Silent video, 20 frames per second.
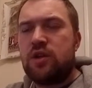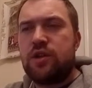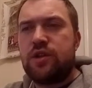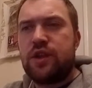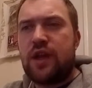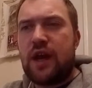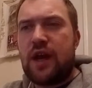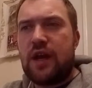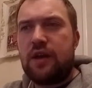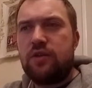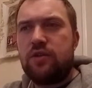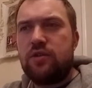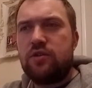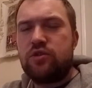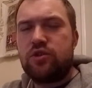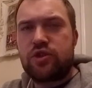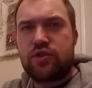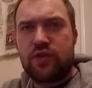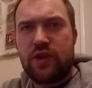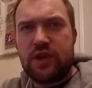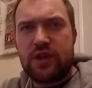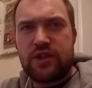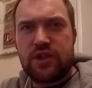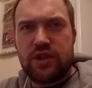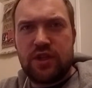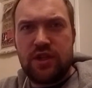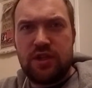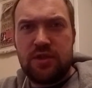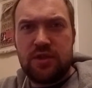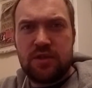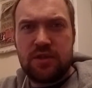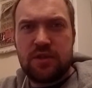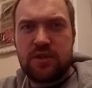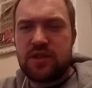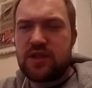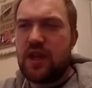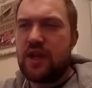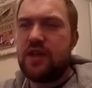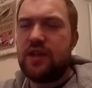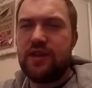Now, Srixon
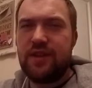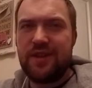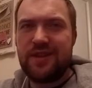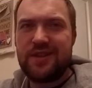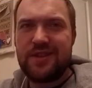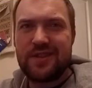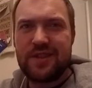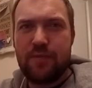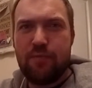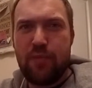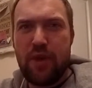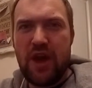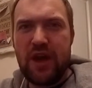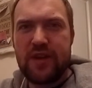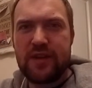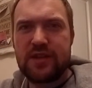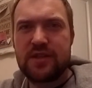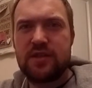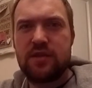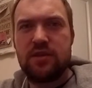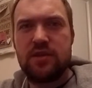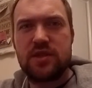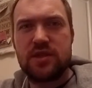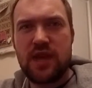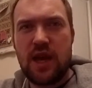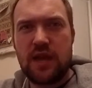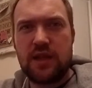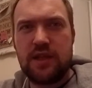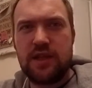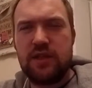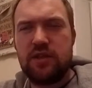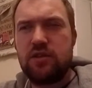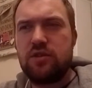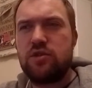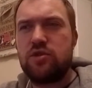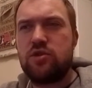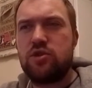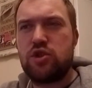say that this is the best selling